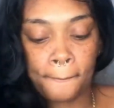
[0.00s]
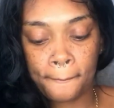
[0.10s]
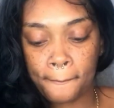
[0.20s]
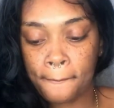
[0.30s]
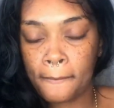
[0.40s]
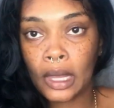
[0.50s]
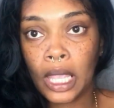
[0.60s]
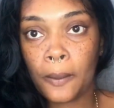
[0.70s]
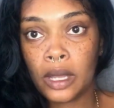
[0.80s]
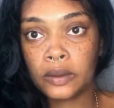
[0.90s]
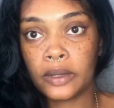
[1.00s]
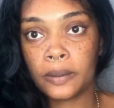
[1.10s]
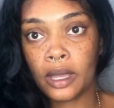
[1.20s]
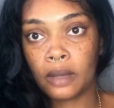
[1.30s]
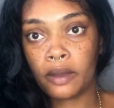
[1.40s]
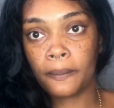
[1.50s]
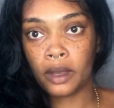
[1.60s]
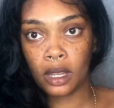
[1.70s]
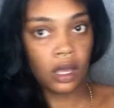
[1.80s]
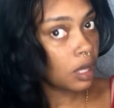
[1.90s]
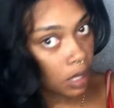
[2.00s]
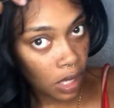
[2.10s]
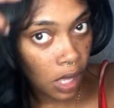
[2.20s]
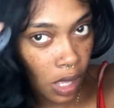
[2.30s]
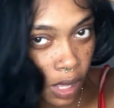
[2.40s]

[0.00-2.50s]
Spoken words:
it and stuff and it won't move and fall off my head.